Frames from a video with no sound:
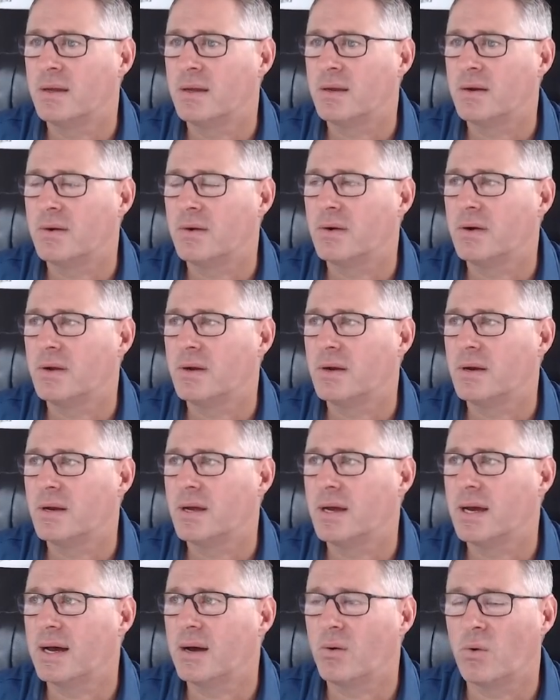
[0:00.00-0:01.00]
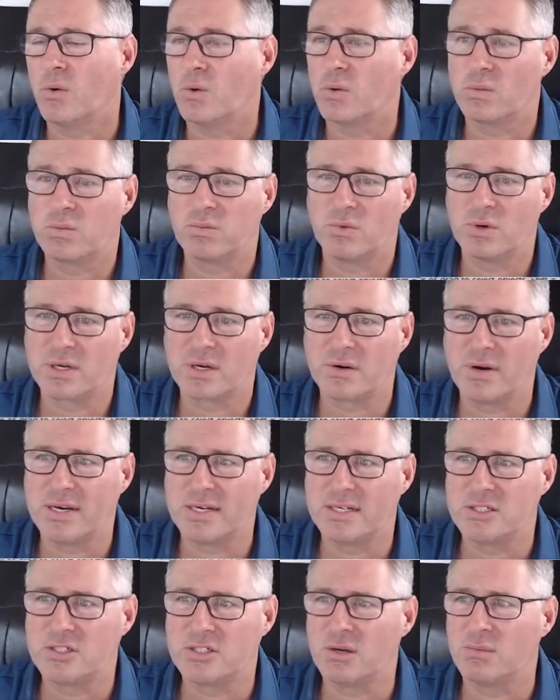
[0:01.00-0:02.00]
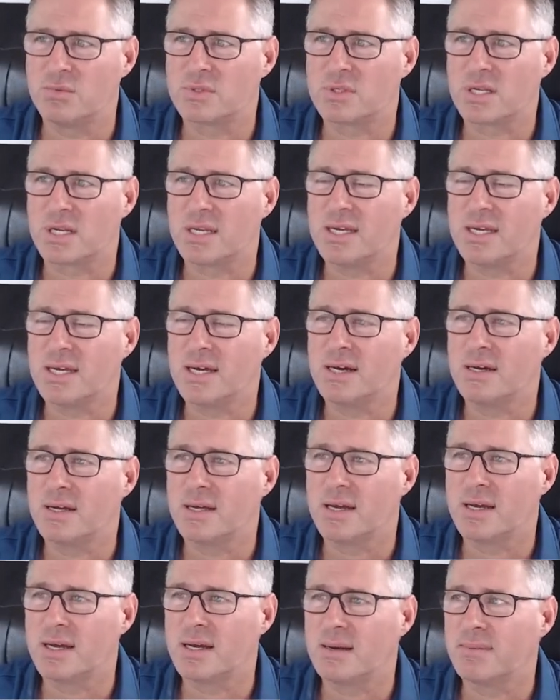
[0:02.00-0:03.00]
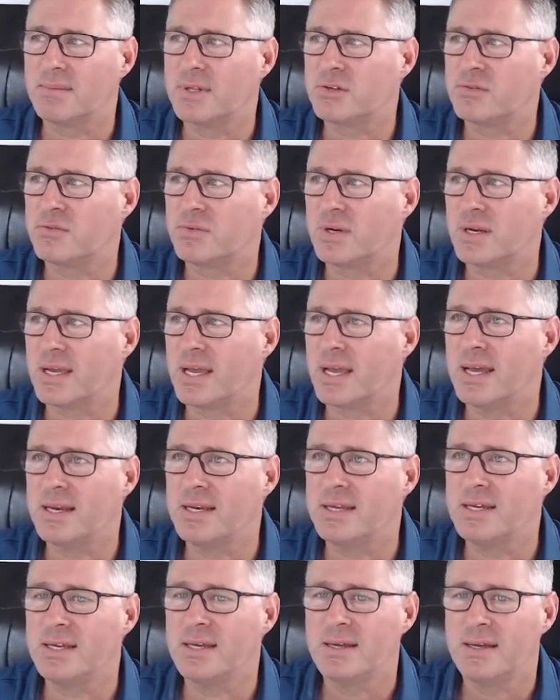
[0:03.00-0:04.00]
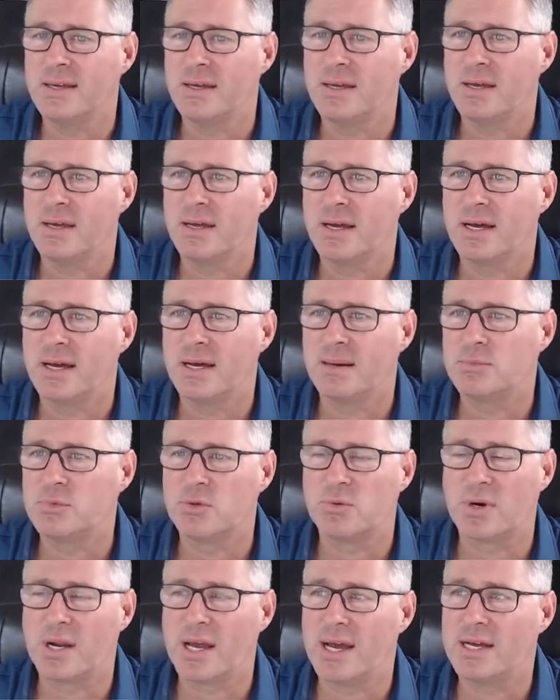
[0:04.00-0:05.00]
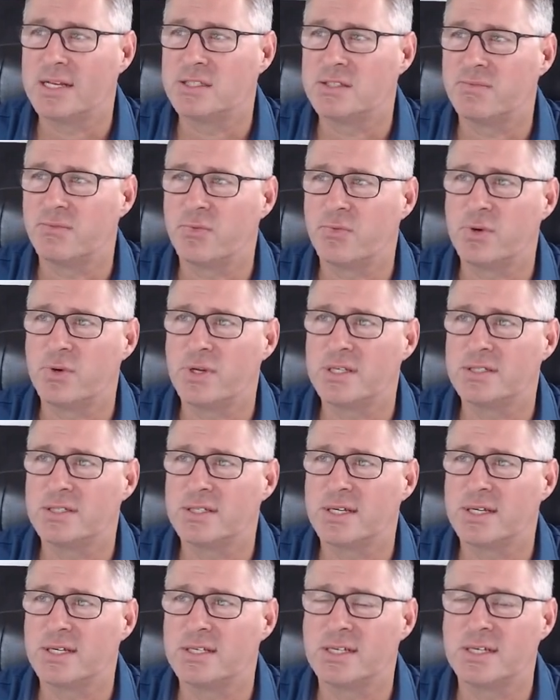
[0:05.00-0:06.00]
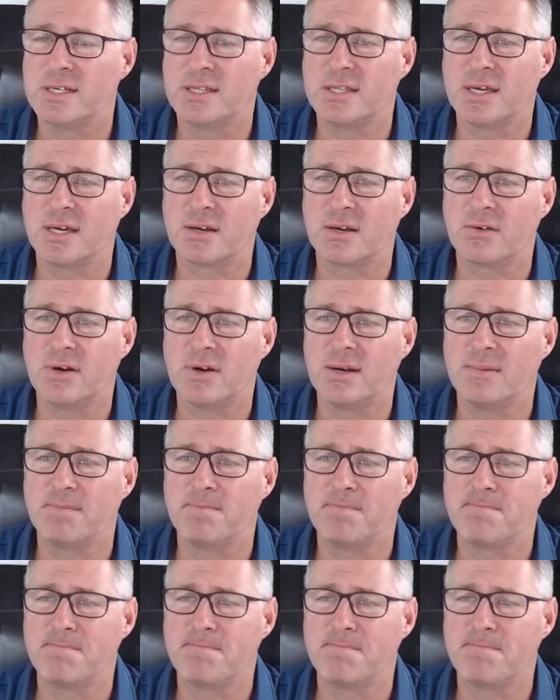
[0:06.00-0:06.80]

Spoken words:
Right. Or what Grant showed was clear. That's really handy. Do you want to add some footings in underneath that, Grant?